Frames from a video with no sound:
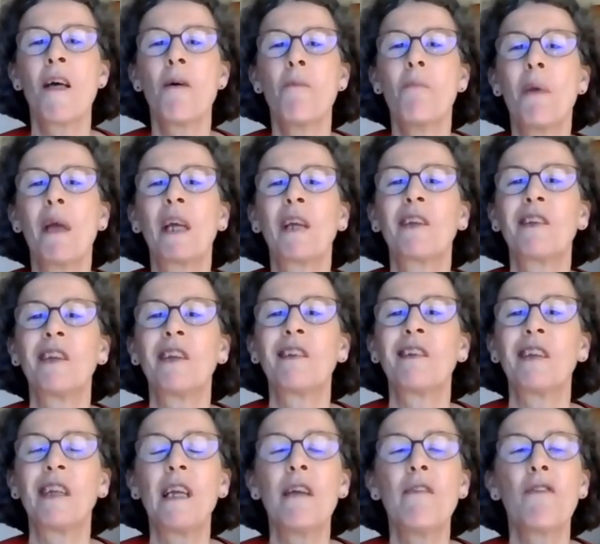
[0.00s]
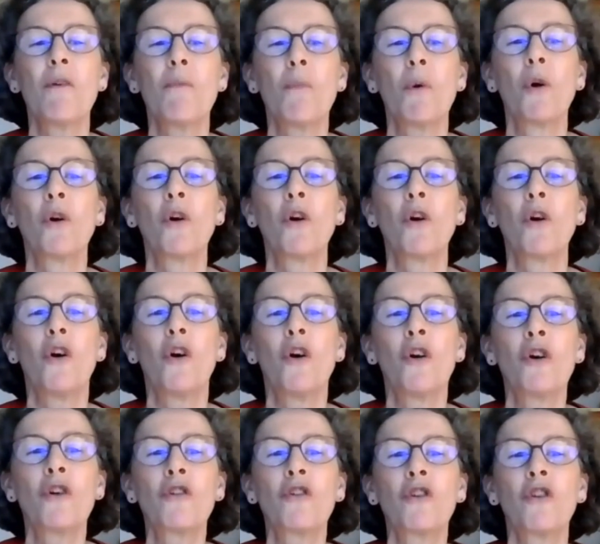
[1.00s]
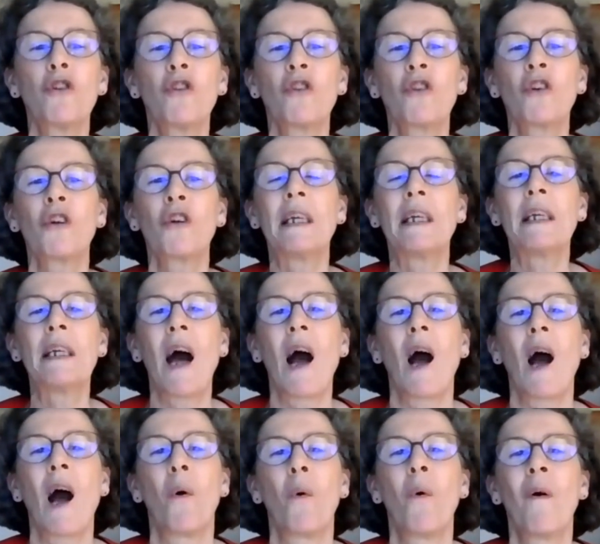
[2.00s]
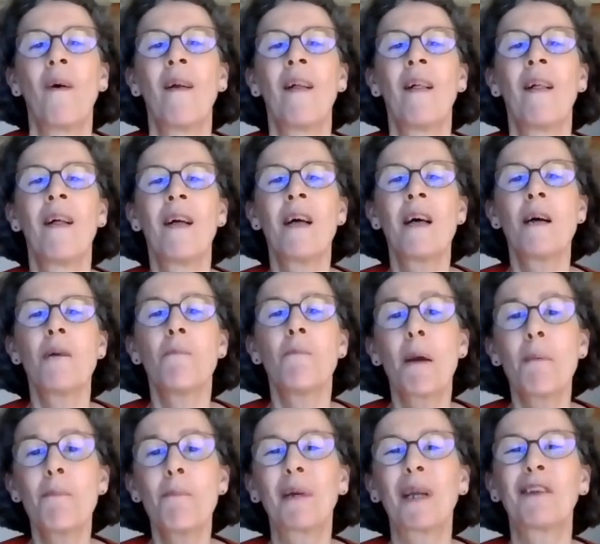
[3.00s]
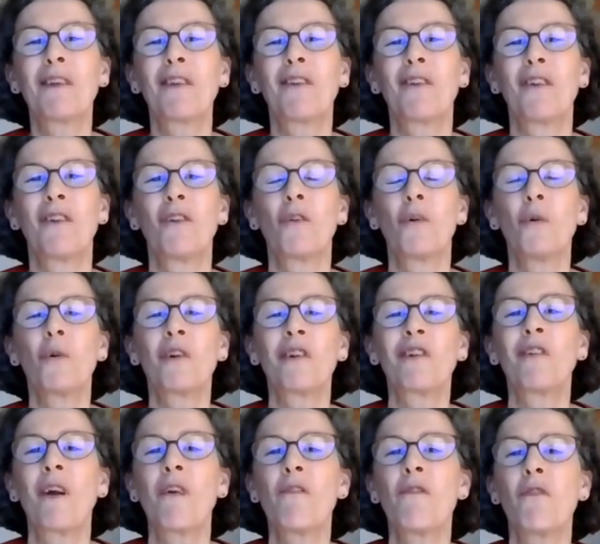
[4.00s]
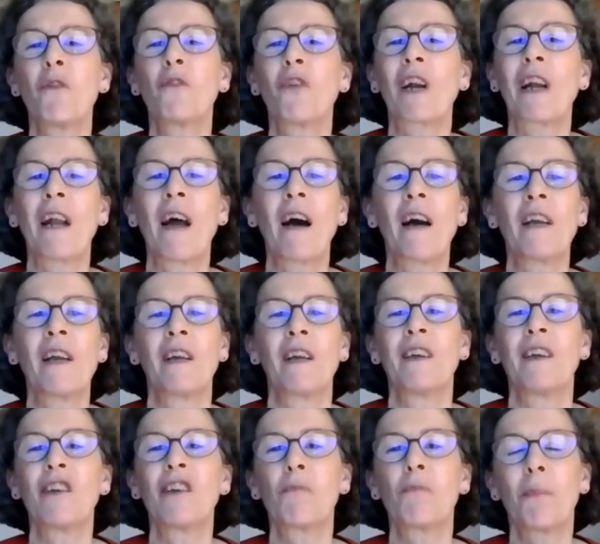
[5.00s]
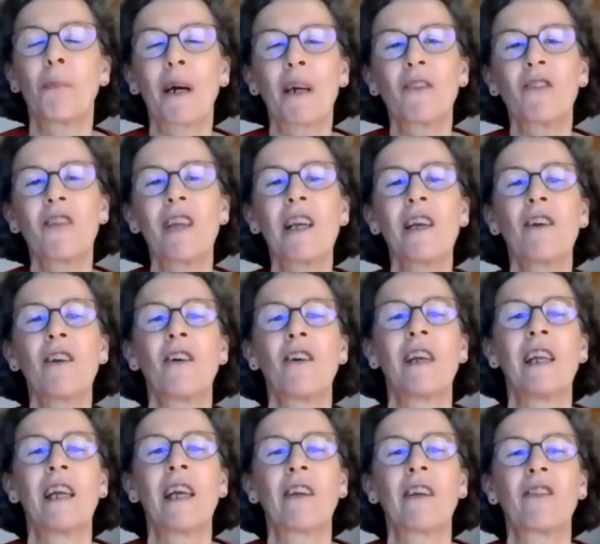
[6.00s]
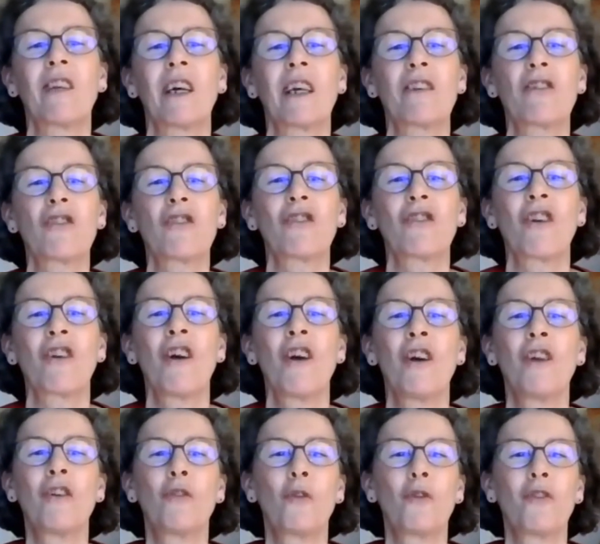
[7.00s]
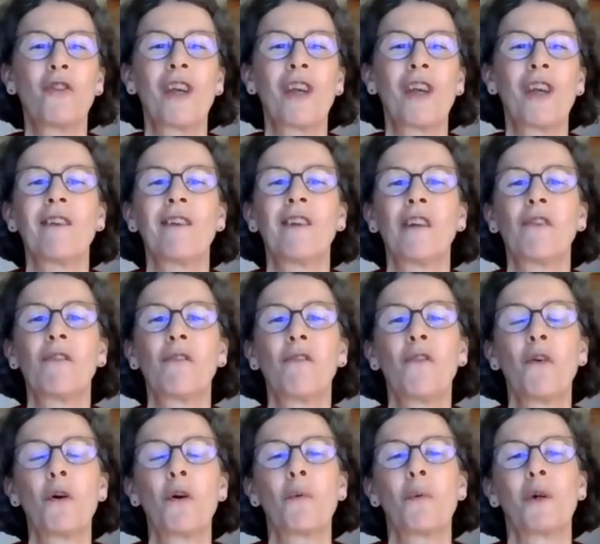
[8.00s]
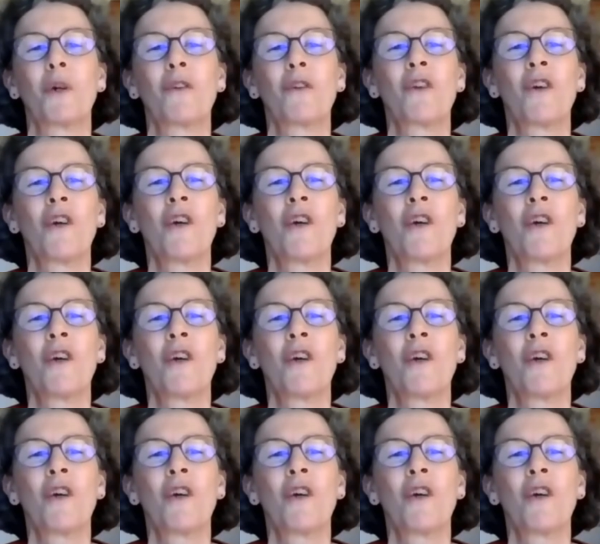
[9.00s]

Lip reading: makes this even more urgent now. My president, Ursula von der Leyen, is particularly attached to taking this forward.